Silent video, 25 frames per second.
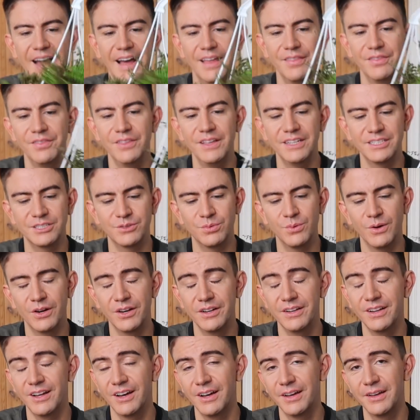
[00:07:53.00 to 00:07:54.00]
And this
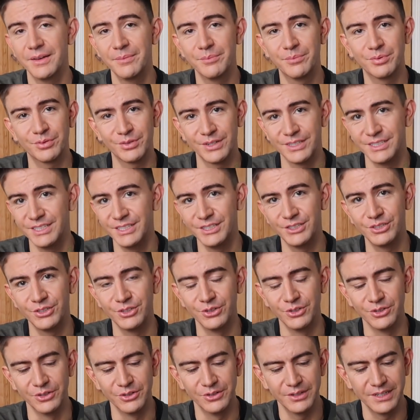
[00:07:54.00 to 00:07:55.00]
one, I am pretty
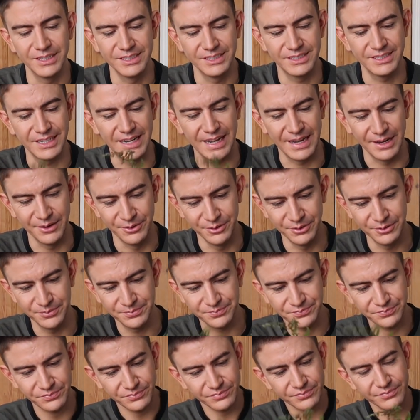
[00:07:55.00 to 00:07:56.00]
sure, is down
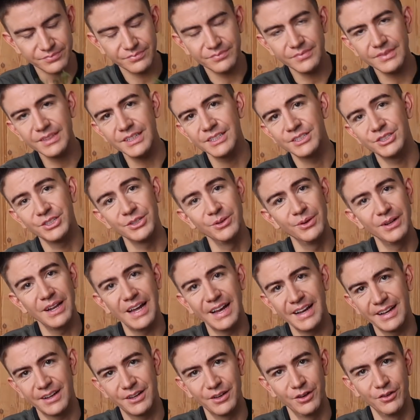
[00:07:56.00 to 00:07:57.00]
to
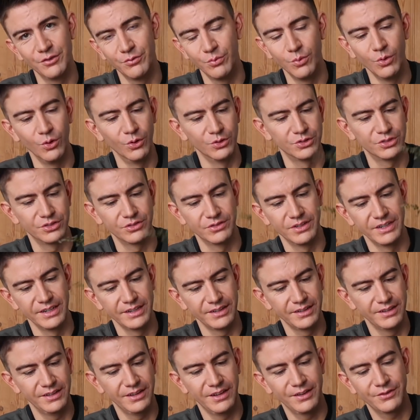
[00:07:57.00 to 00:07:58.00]
lack of watering.